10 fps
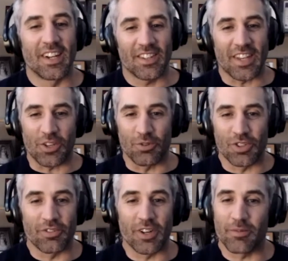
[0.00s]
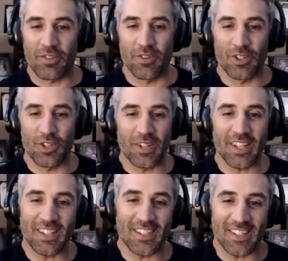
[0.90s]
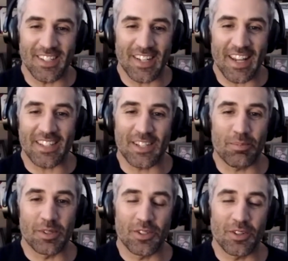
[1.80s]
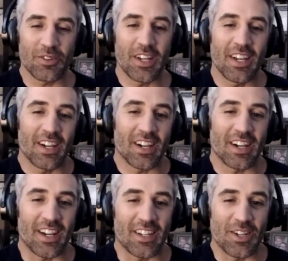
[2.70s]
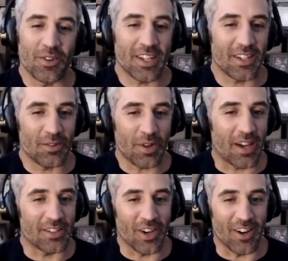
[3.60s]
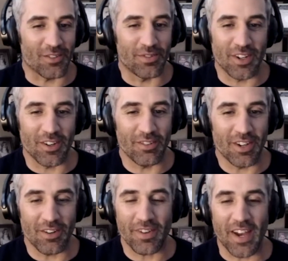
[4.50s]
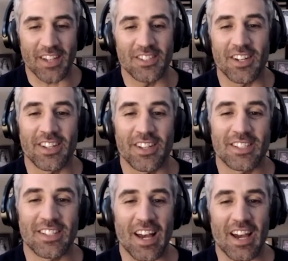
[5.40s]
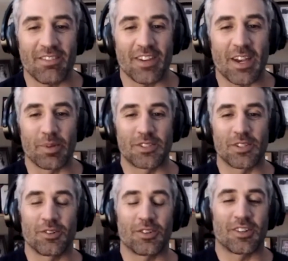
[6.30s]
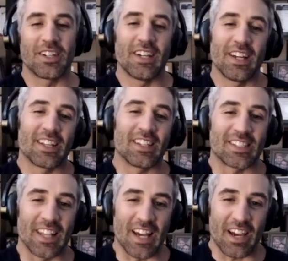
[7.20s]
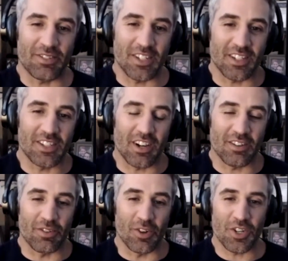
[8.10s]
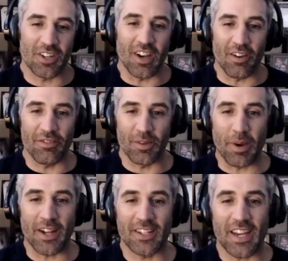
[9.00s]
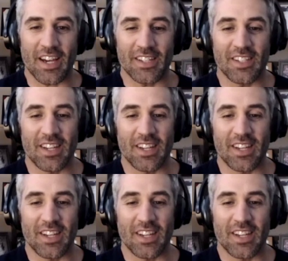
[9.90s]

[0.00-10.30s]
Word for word: Thank you so very much for tuning into today's episode. I know that I talk very, very fast on this live episode or this live TikTok version of the podcast.